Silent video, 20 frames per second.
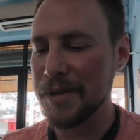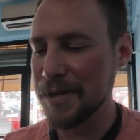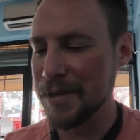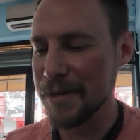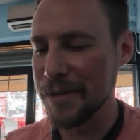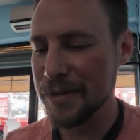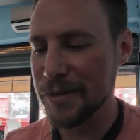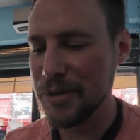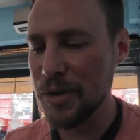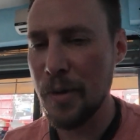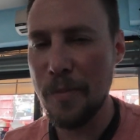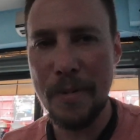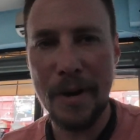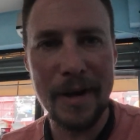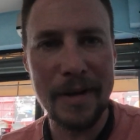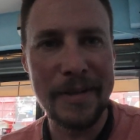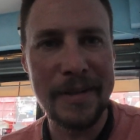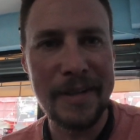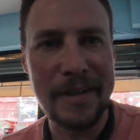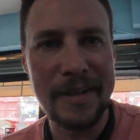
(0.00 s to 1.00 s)
the
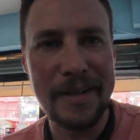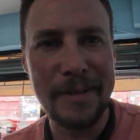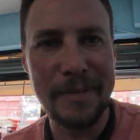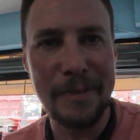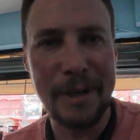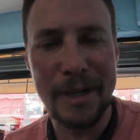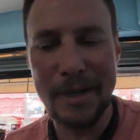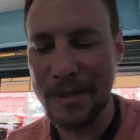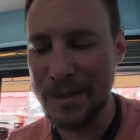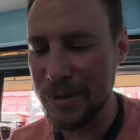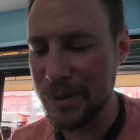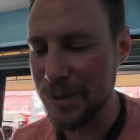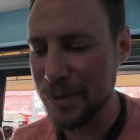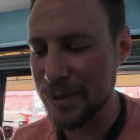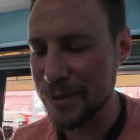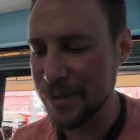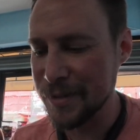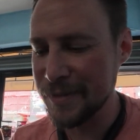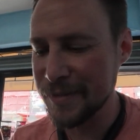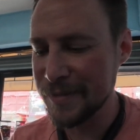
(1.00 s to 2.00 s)
sopa de
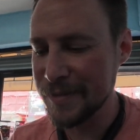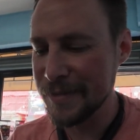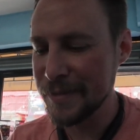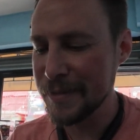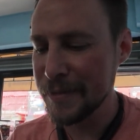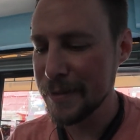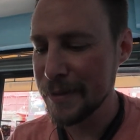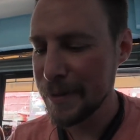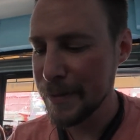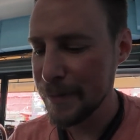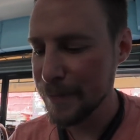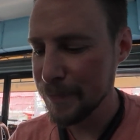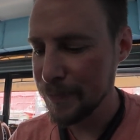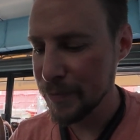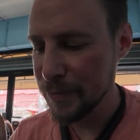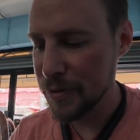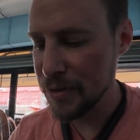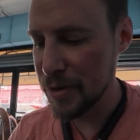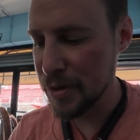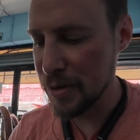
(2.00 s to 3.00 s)
mariscos.
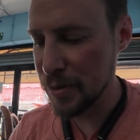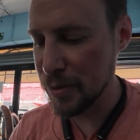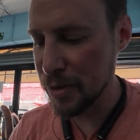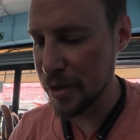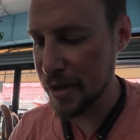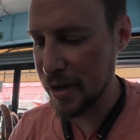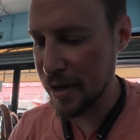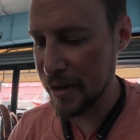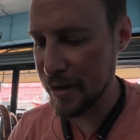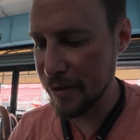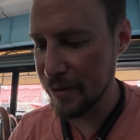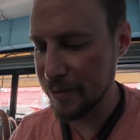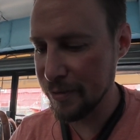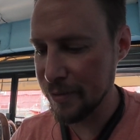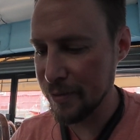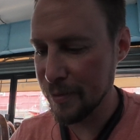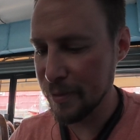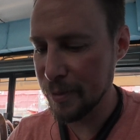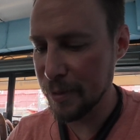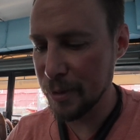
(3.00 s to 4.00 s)
So we have
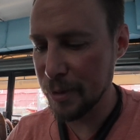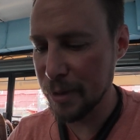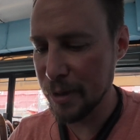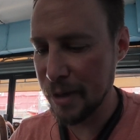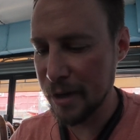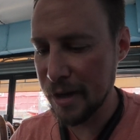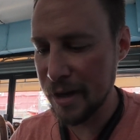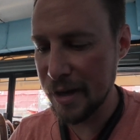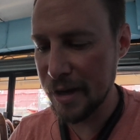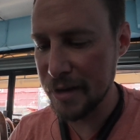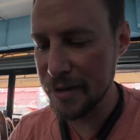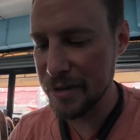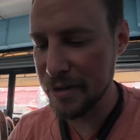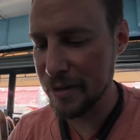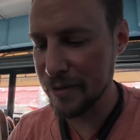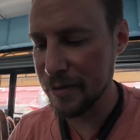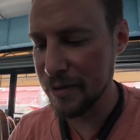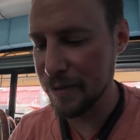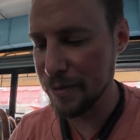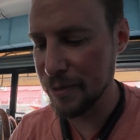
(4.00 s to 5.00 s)
lots
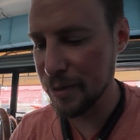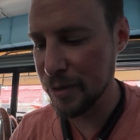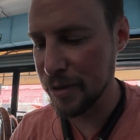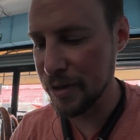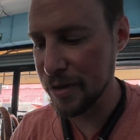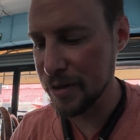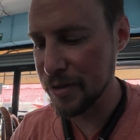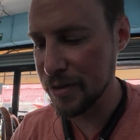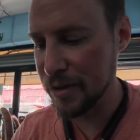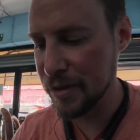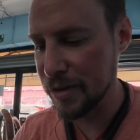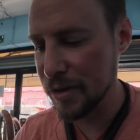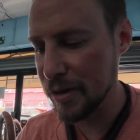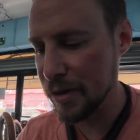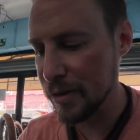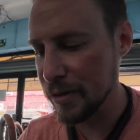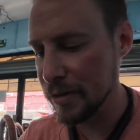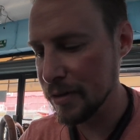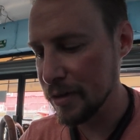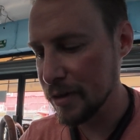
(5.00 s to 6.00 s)
of different things in
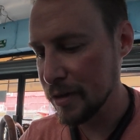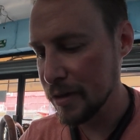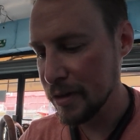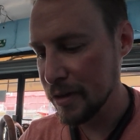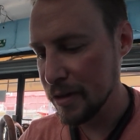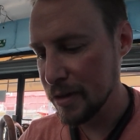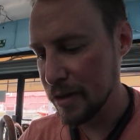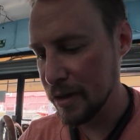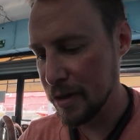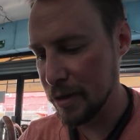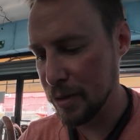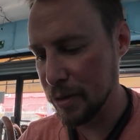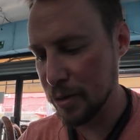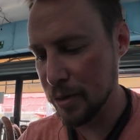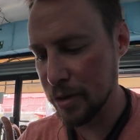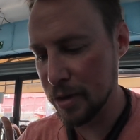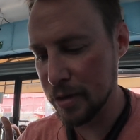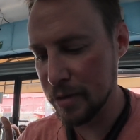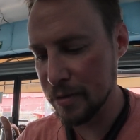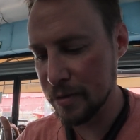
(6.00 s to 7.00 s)
here,
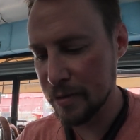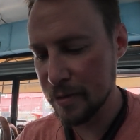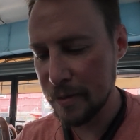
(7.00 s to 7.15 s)
including